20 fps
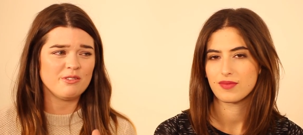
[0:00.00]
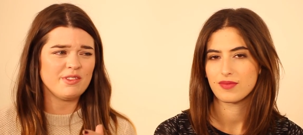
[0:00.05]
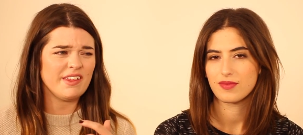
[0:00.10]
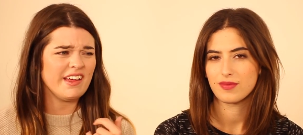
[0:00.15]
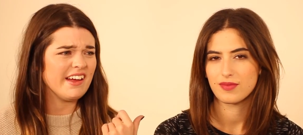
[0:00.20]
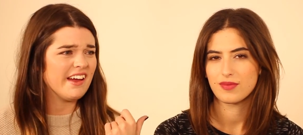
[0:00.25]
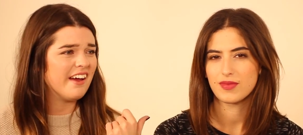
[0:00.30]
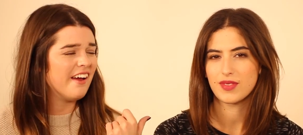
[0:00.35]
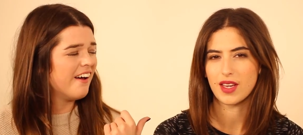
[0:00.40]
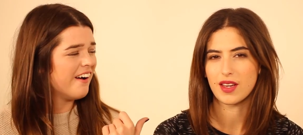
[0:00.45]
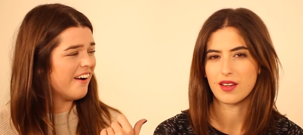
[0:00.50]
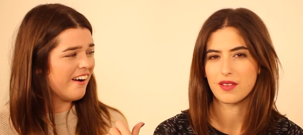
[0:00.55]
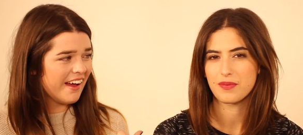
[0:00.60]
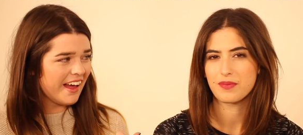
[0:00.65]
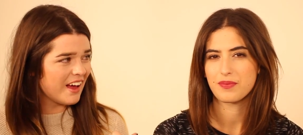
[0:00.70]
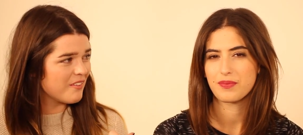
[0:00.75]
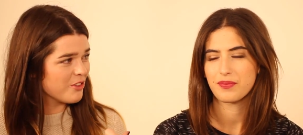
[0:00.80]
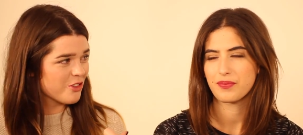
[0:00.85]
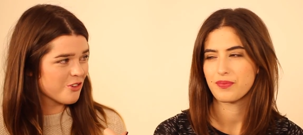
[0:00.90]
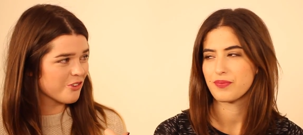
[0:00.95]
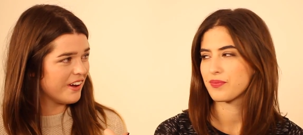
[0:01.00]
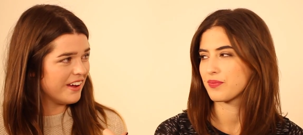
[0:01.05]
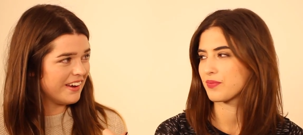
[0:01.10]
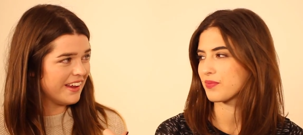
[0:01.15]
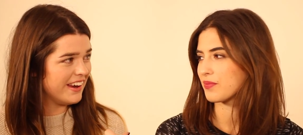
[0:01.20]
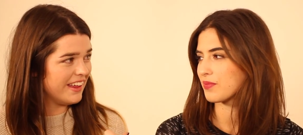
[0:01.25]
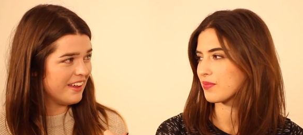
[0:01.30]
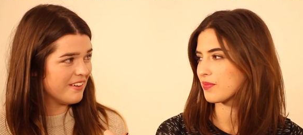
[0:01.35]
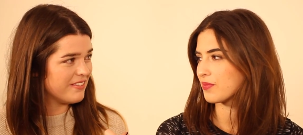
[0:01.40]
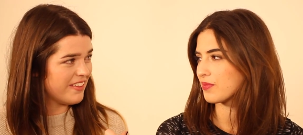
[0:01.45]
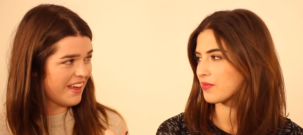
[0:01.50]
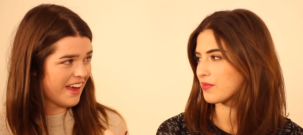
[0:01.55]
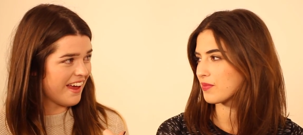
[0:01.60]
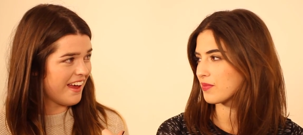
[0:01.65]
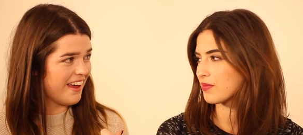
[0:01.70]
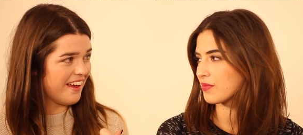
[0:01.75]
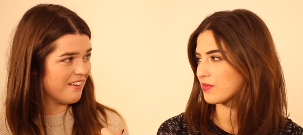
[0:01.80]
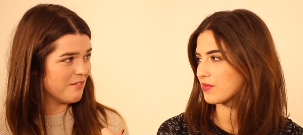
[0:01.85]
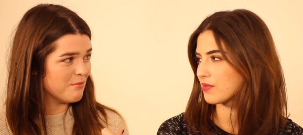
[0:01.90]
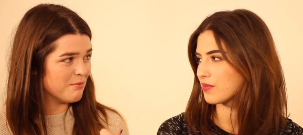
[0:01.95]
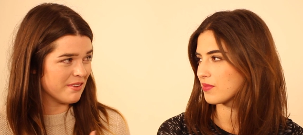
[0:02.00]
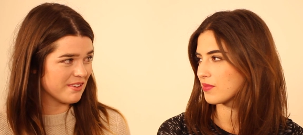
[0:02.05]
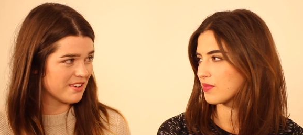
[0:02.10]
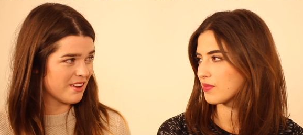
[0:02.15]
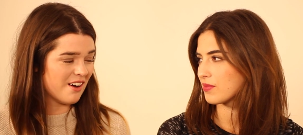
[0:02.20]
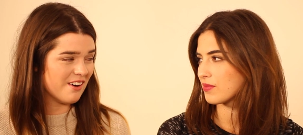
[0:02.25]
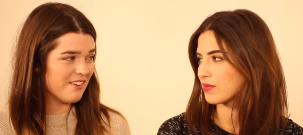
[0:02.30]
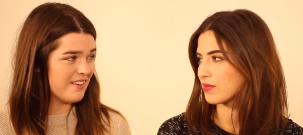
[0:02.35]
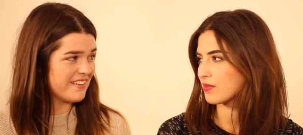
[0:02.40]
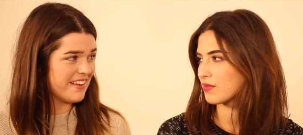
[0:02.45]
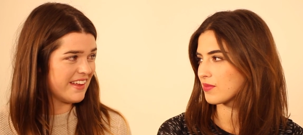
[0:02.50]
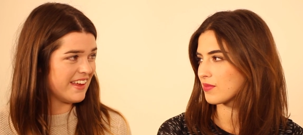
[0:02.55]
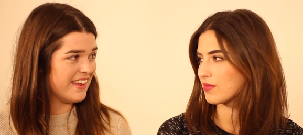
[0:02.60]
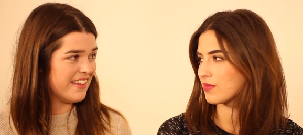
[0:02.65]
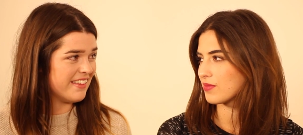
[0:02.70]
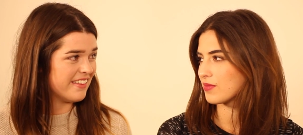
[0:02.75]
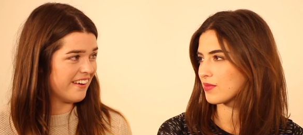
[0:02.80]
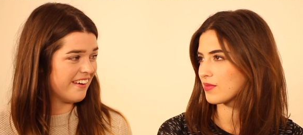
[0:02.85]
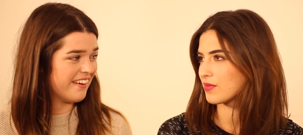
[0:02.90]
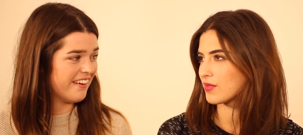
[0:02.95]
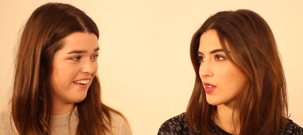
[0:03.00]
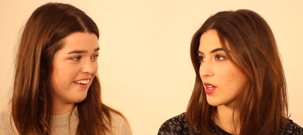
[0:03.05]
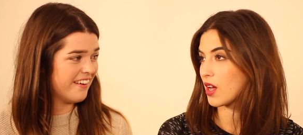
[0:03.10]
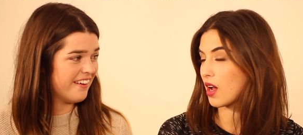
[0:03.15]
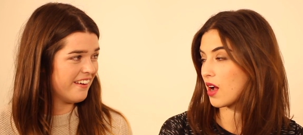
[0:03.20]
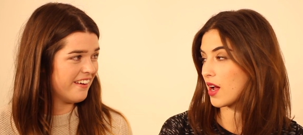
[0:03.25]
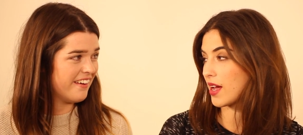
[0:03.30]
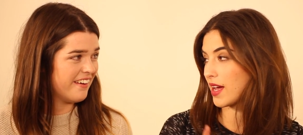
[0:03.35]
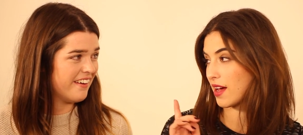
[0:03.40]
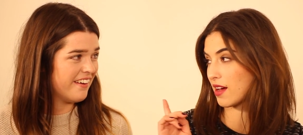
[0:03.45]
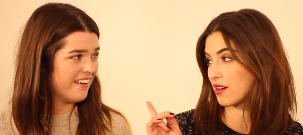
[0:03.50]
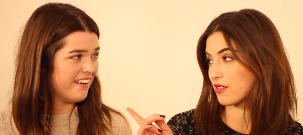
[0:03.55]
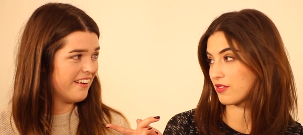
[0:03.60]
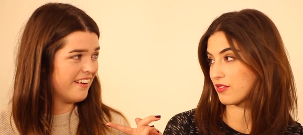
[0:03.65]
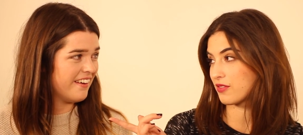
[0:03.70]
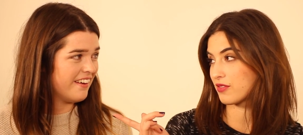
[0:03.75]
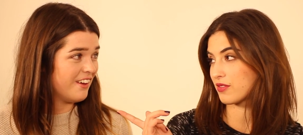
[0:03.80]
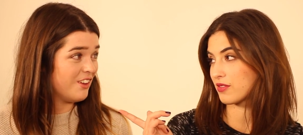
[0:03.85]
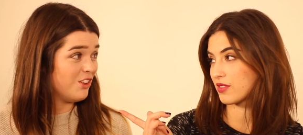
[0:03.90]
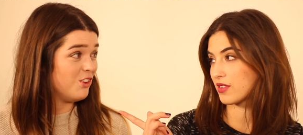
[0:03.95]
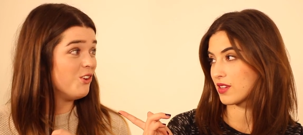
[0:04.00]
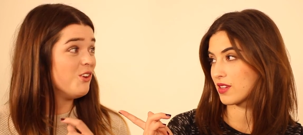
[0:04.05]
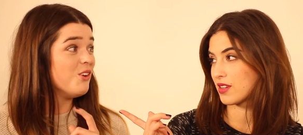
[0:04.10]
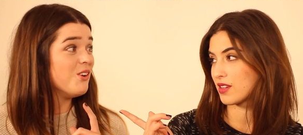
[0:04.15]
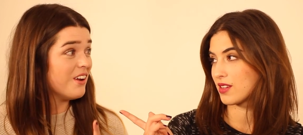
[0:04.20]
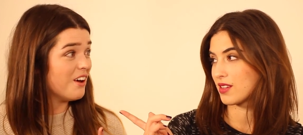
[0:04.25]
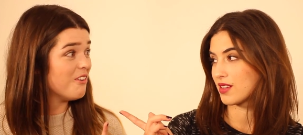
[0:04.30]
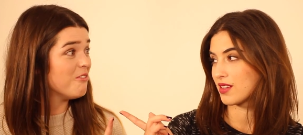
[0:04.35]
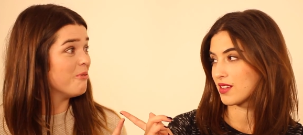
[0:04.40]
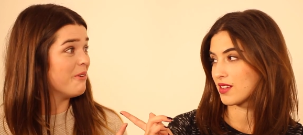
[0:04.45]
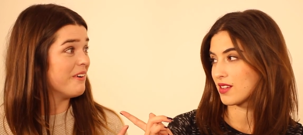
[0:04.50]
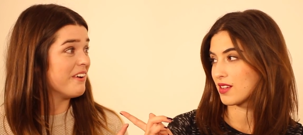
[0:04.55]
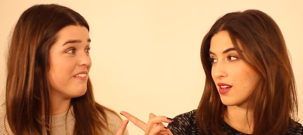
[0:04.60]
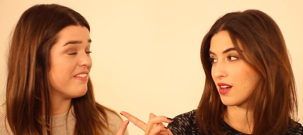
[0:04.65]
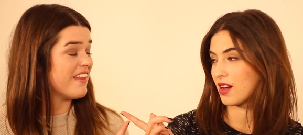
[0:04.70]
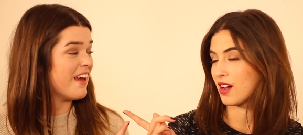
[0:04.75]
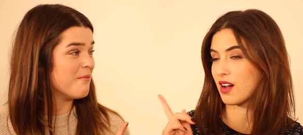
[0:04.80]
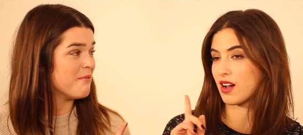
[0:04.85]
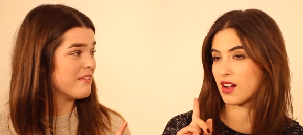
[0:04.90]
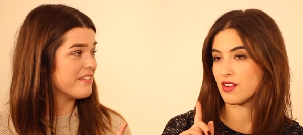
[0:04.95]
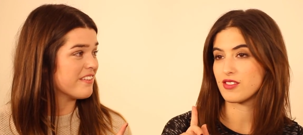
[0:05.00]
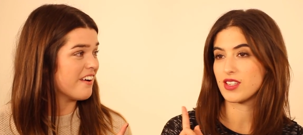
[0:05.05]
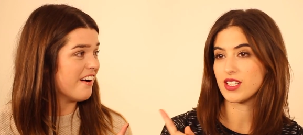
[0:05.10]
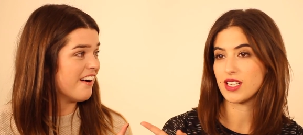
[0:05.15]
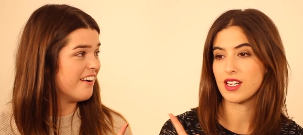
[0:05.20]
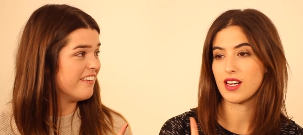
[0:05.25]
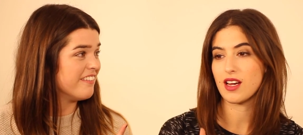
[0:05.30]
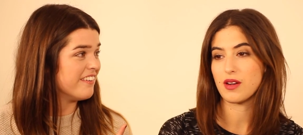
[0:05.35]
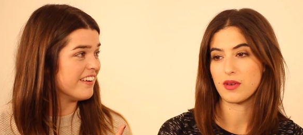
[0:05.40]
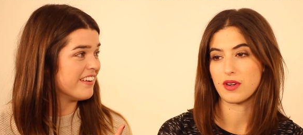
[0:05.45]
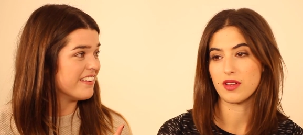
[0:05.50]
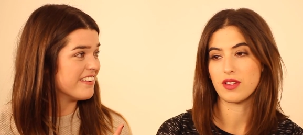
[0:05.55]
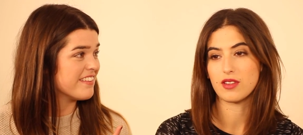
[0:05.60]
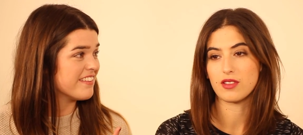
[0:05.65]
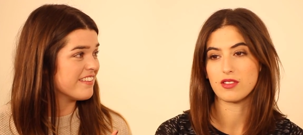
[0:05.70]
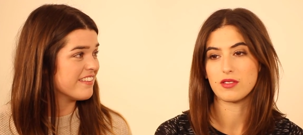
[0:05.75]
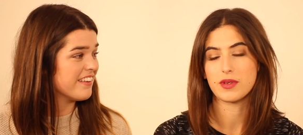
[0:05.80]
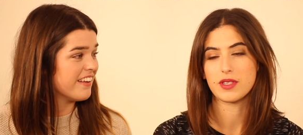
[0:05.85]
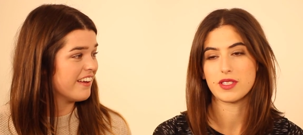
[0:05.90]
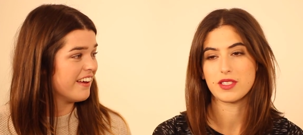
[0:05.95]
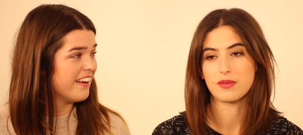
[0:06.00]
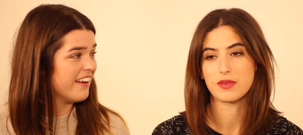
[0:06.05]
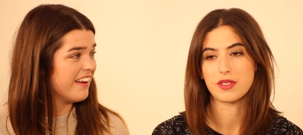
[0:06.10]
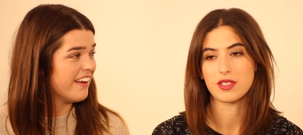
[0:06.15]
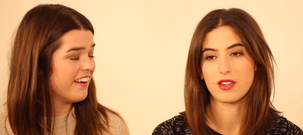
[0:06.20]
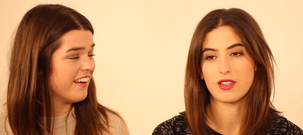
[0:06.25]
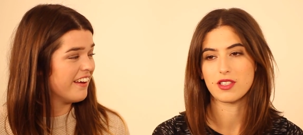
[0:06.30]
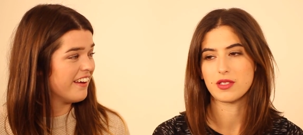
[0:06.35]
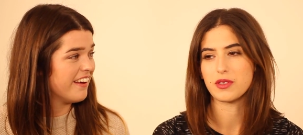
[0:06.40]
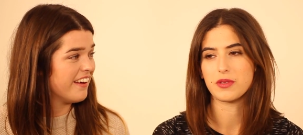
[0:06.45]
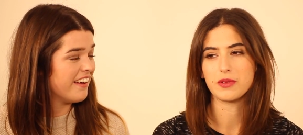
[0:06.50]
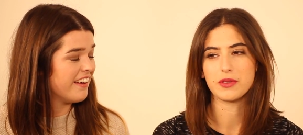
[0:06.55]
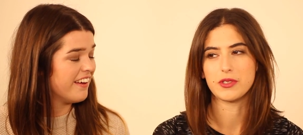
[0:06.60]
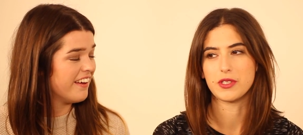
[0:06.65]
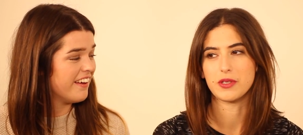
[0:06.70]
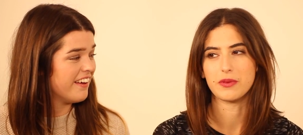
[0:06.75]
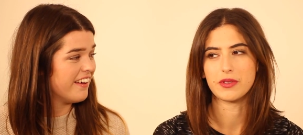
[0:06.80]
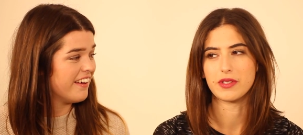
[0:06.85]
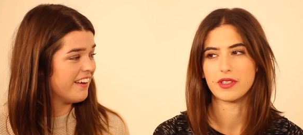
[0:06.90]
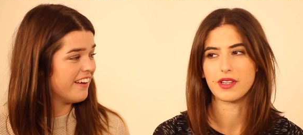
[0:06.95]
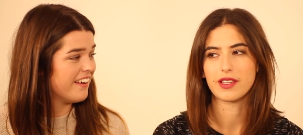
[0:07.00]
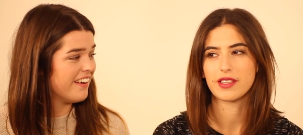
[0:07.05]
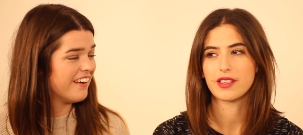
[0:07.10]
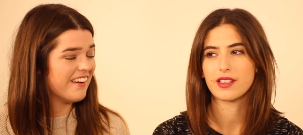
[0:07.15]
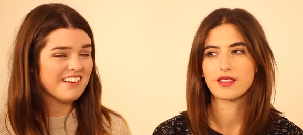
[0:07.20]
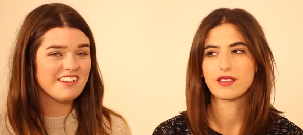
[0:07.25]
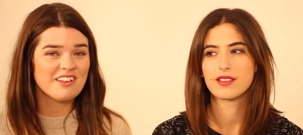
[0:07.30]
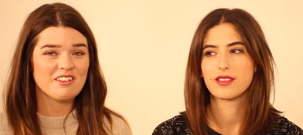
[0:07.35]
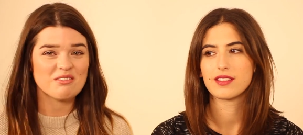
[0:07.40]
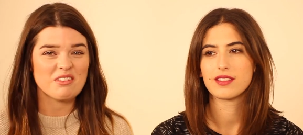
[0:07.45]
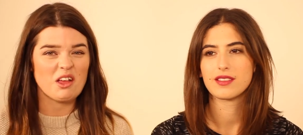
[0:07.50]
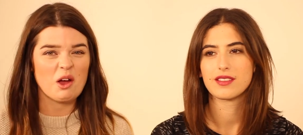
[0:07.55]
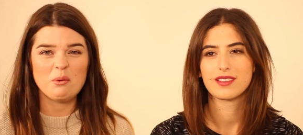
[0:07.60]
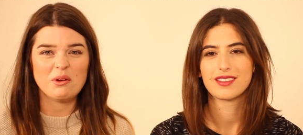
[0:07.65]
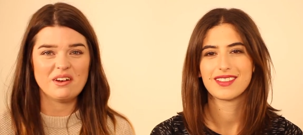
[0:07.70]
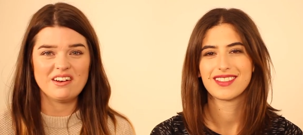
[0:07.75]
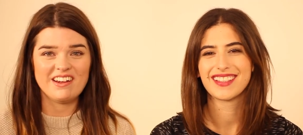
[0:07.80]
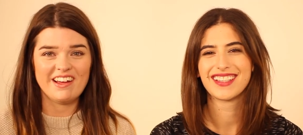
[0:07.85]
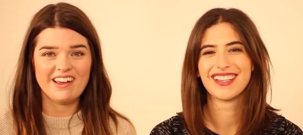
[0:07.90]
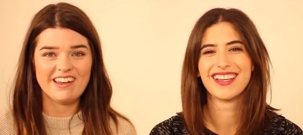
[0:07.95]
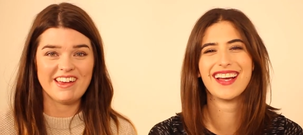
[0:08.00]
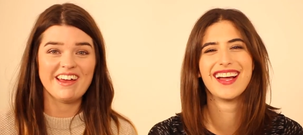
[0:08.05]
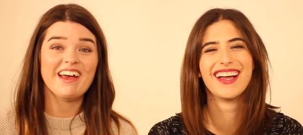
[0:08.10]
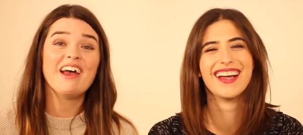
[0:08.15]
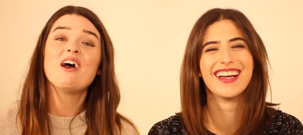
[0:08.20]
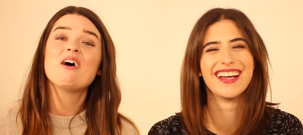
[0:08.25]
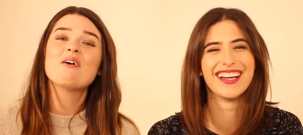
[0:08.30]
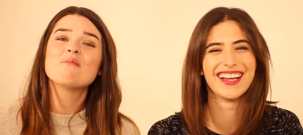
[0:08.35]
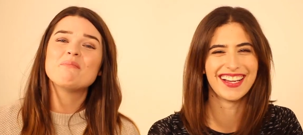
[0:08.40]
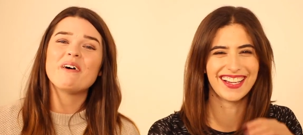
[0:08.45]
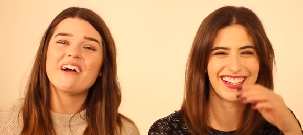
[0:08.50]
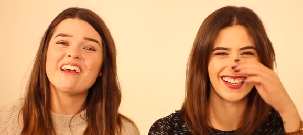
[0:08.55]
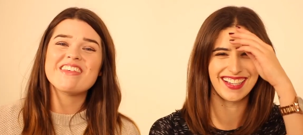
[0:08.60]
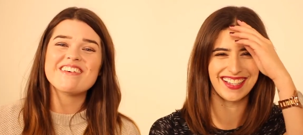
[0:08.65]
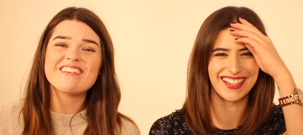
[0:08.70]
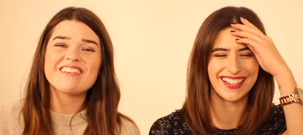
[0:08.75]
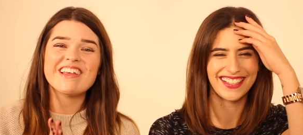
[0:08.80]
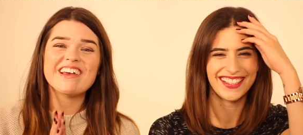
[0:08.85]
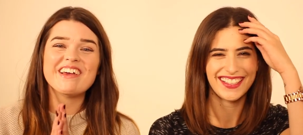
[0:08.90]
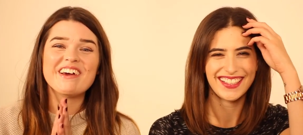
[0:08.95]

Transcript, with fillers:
Speaker 1: everything. Yeah. I haven't tried any of their mascaras either. I have. You love one of them. I really like one of the
Speaker 2: Laura Mercier mascaras. You, you wouldn't like it.
Speaker 1: I just